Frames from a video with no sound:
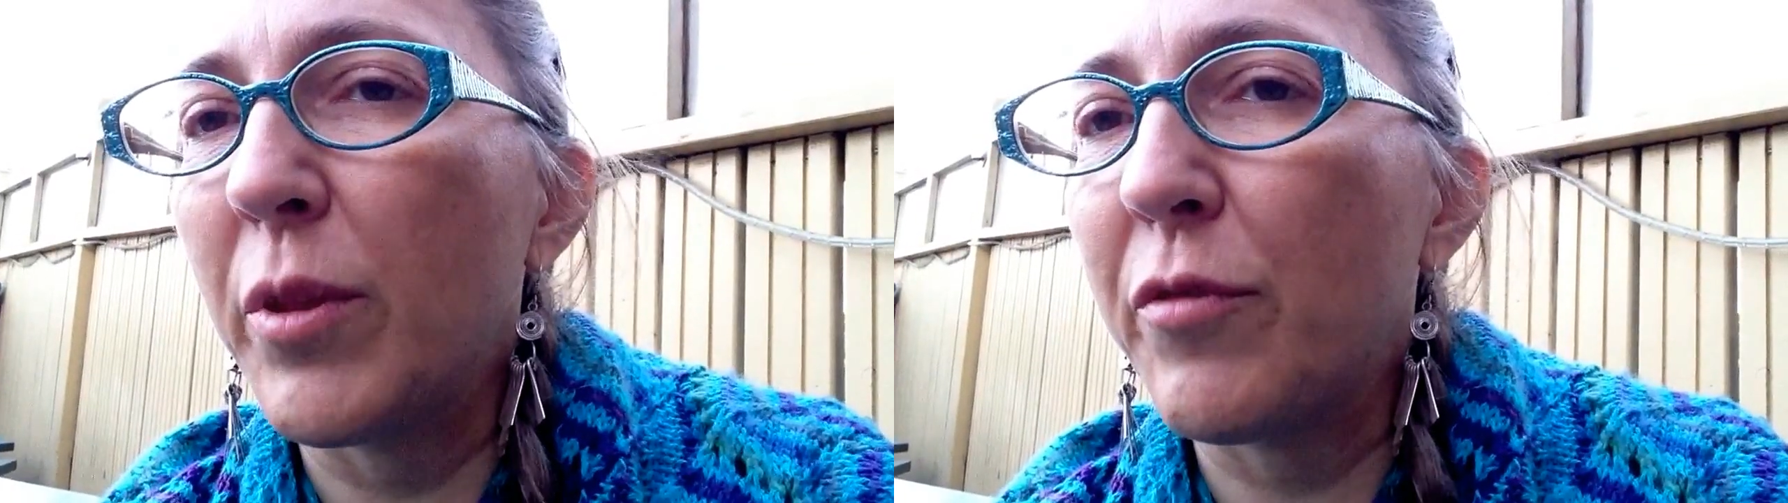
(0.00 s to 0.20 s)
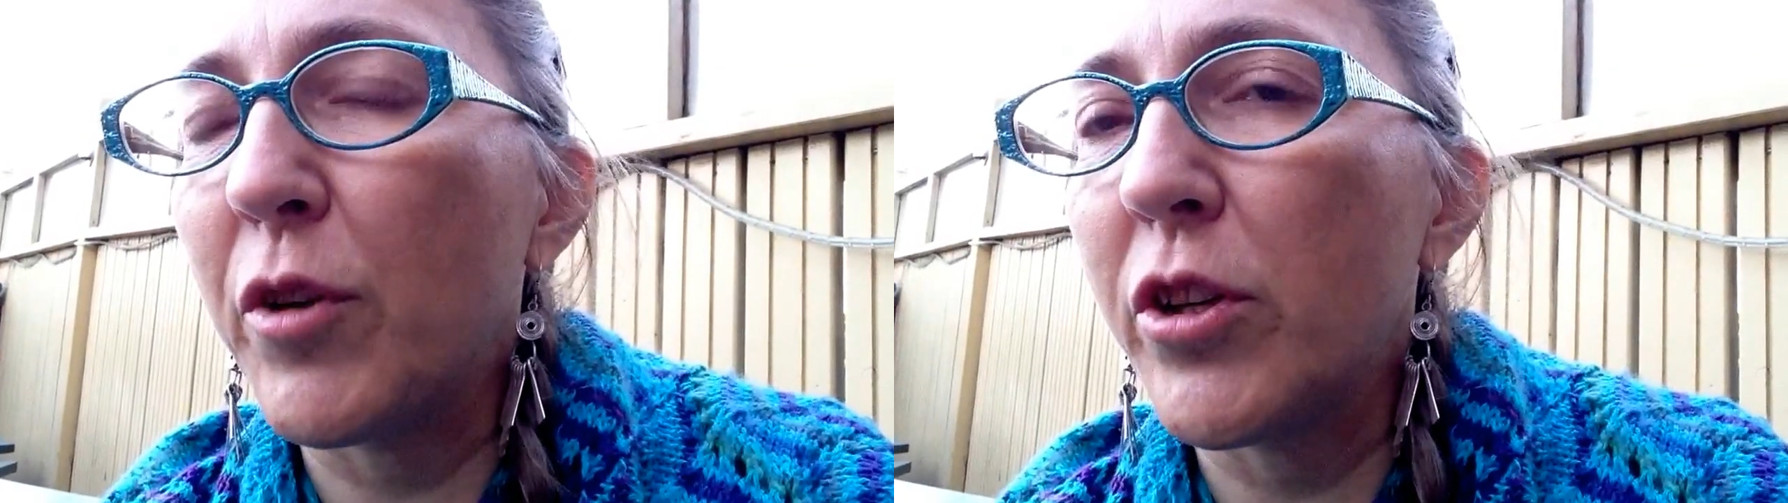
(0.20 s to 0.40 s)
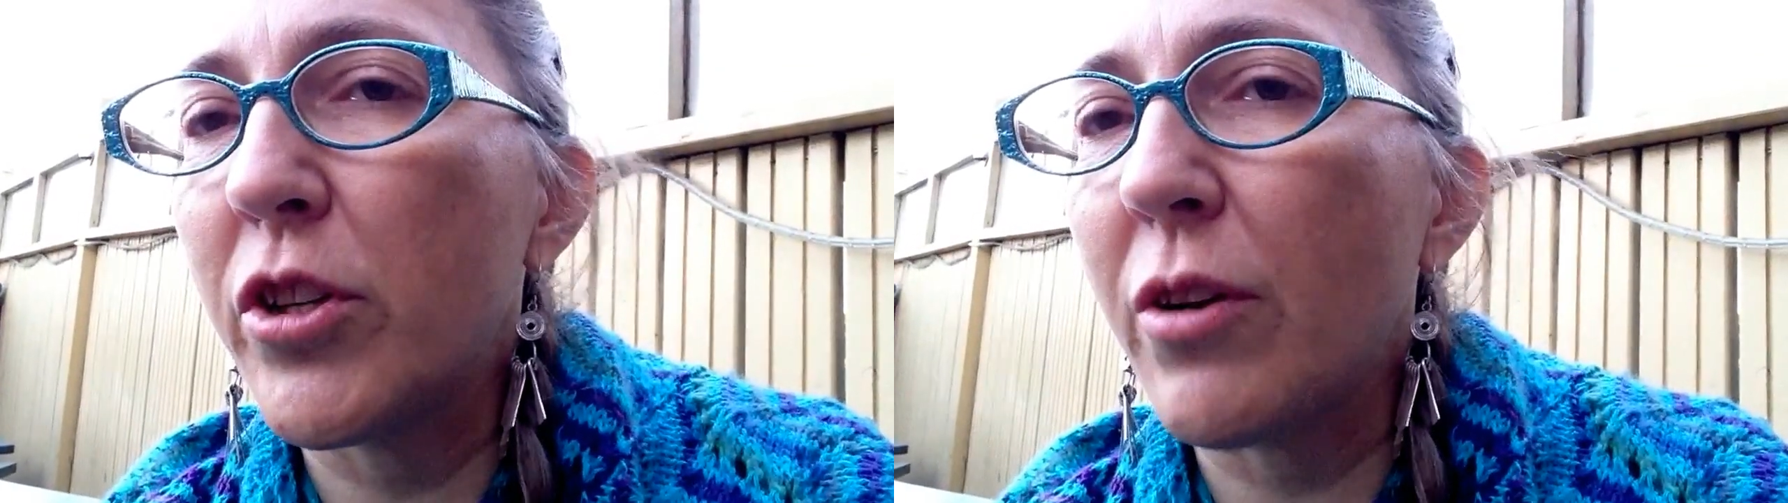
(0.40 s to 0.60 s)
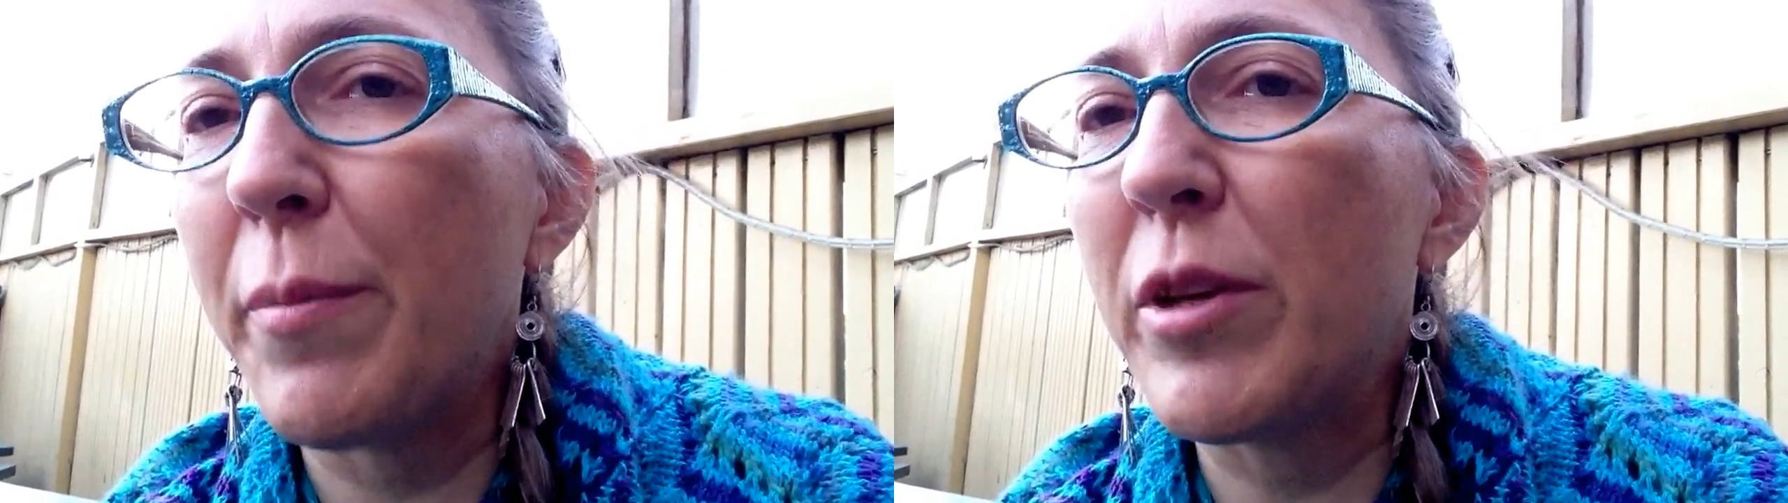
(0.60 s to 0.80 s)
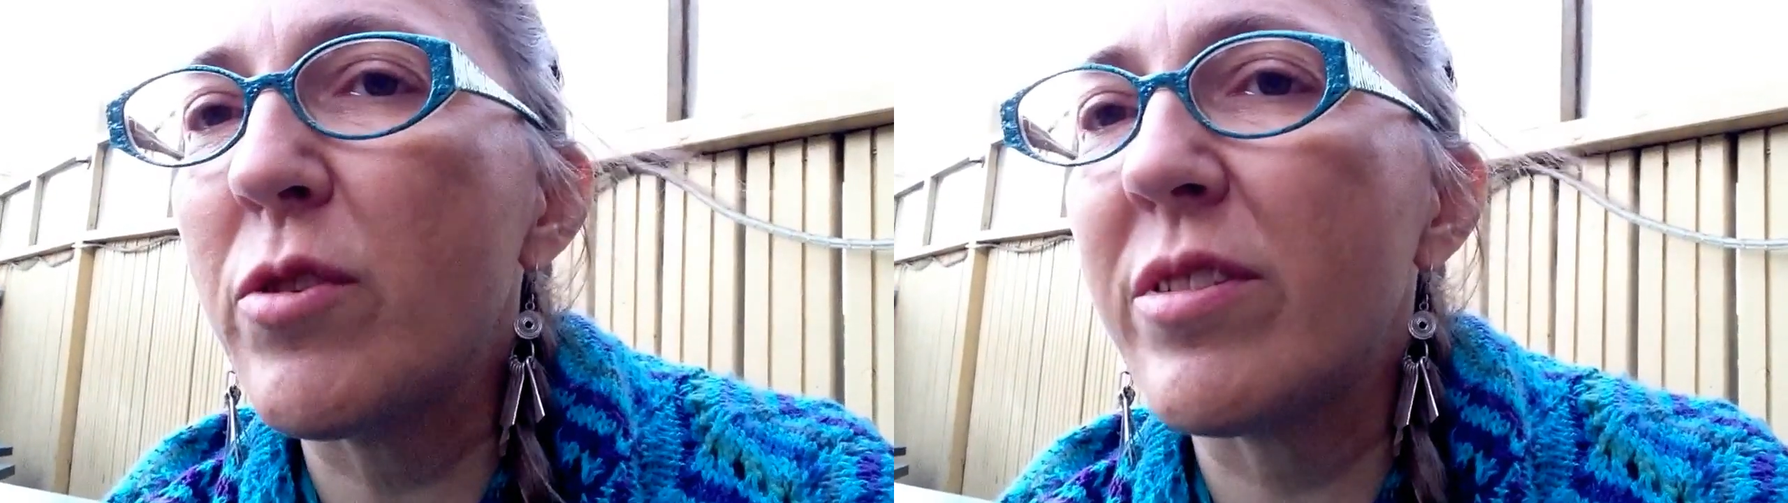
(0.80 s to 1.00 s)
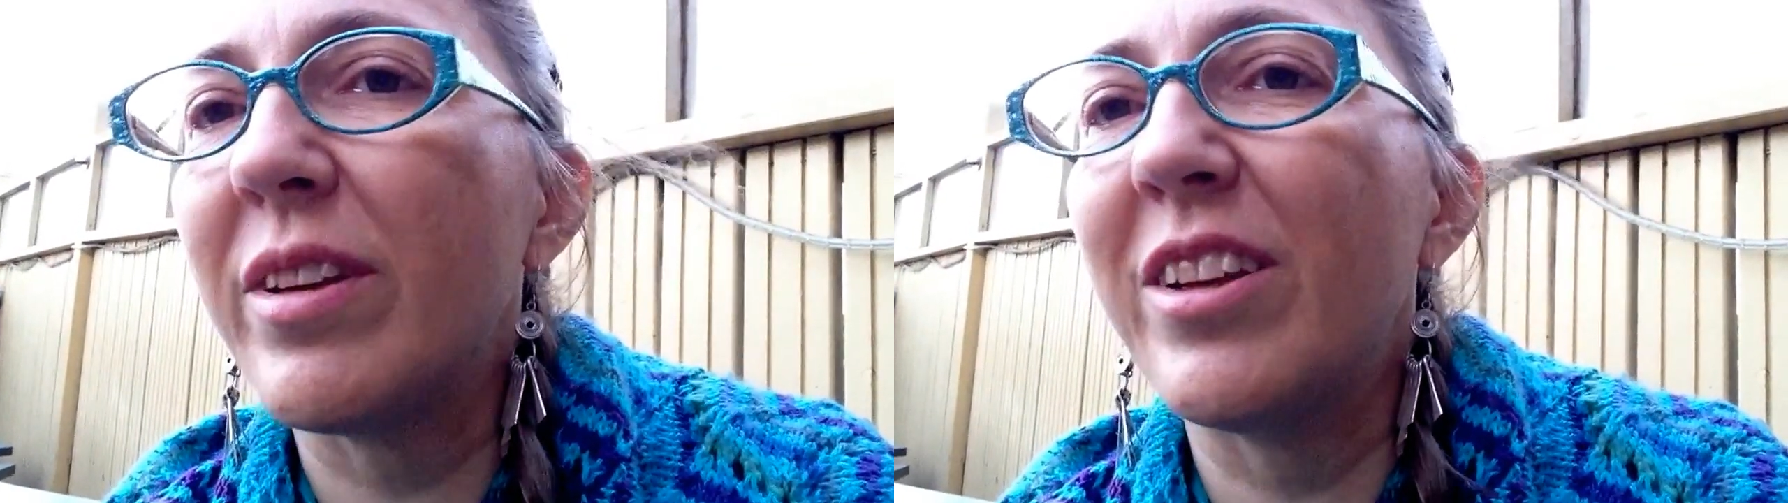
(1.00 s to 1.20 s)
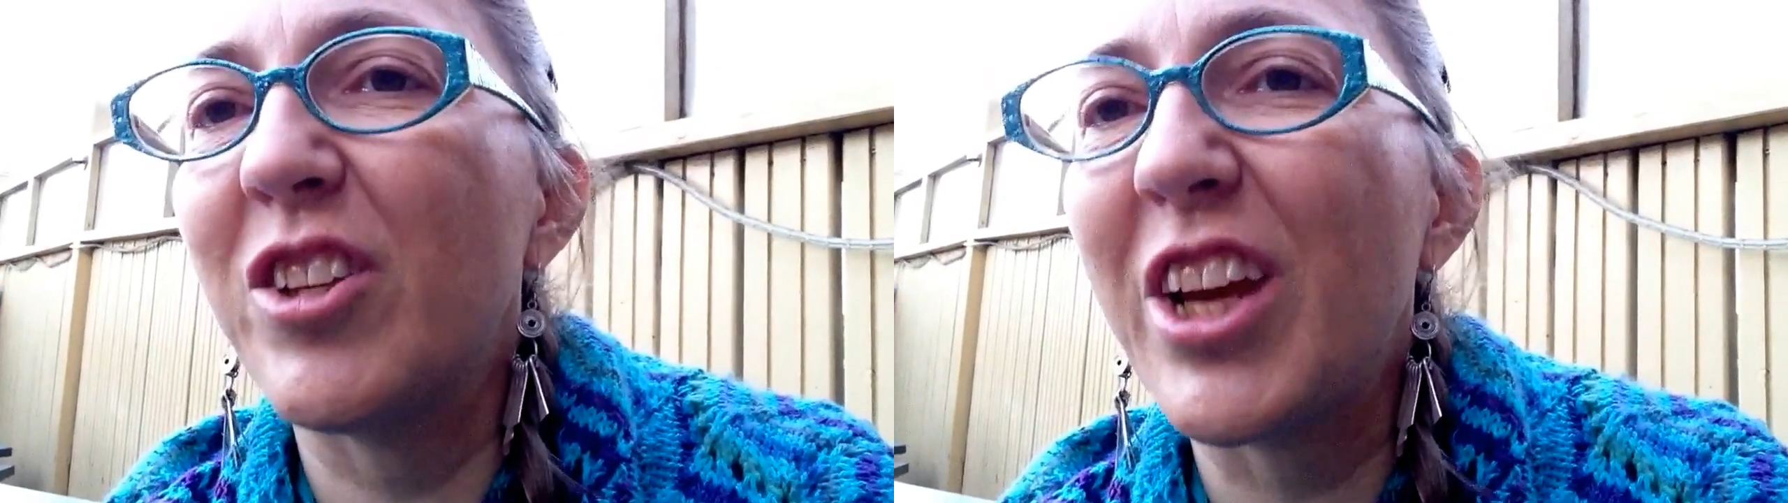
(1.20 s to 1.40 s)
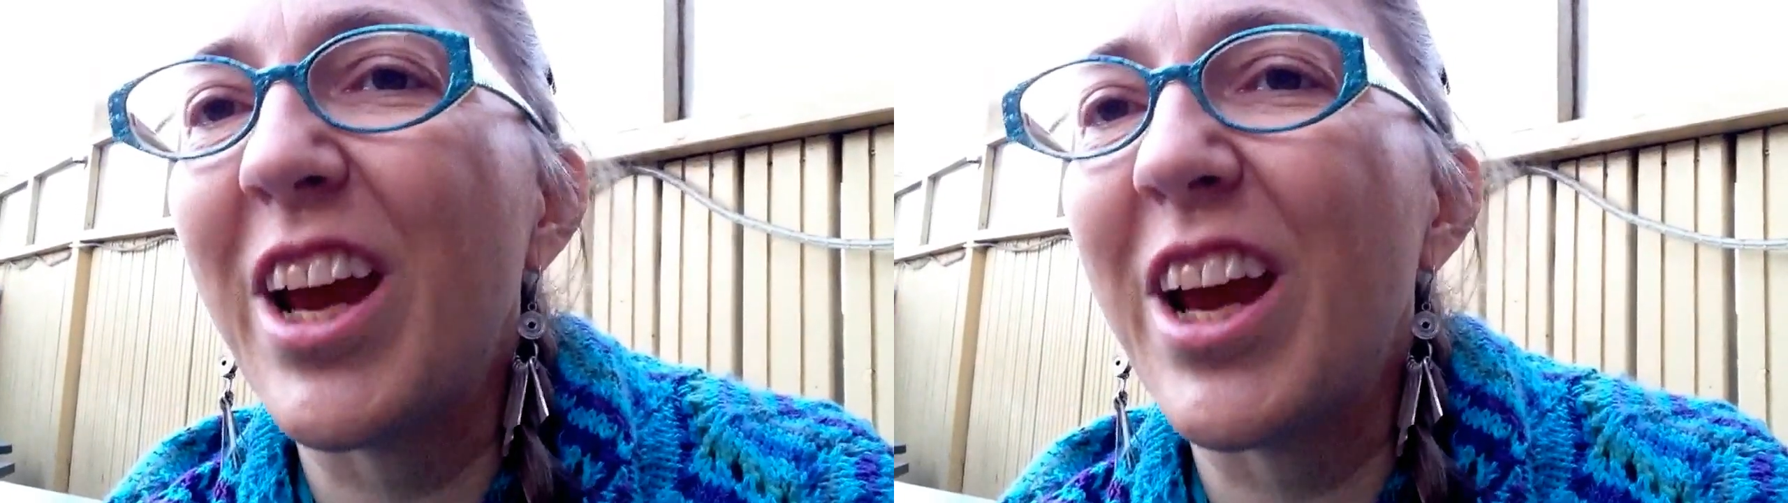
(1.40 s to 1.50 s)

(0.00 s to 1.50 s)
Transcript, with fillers: with furniture, I'm interested in